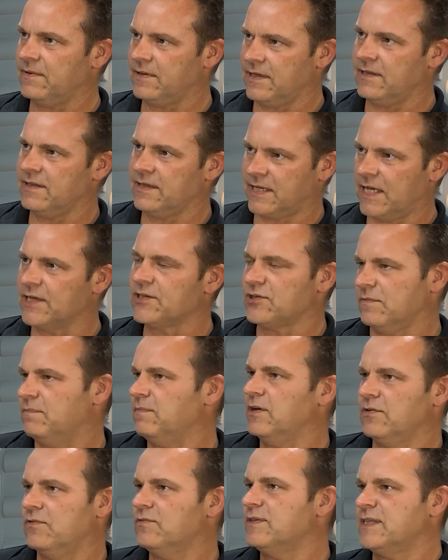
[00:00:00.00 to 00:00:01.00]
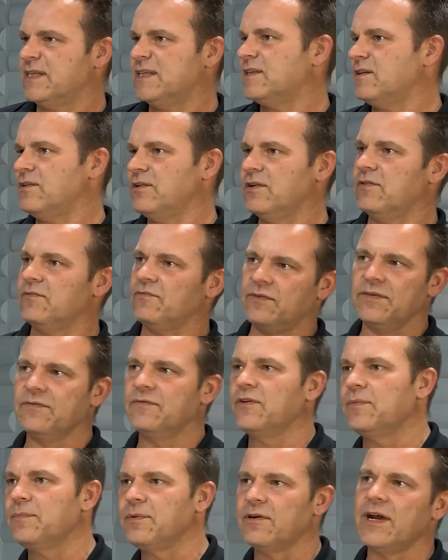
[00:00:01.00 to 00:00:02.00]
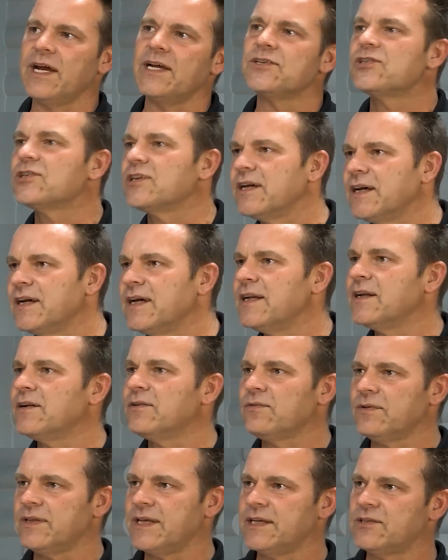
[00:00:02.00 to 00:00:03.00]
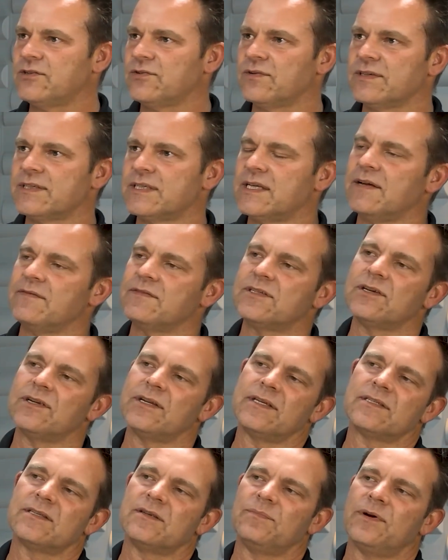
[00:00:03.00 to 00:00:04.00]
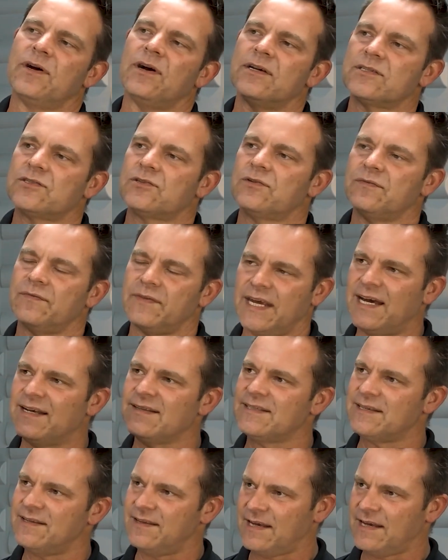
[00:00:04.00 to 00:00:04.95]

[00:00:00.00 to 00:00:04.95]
in the kitchen because there's a lot of reverberation and all that sort of stuff. So does the bar sort of counter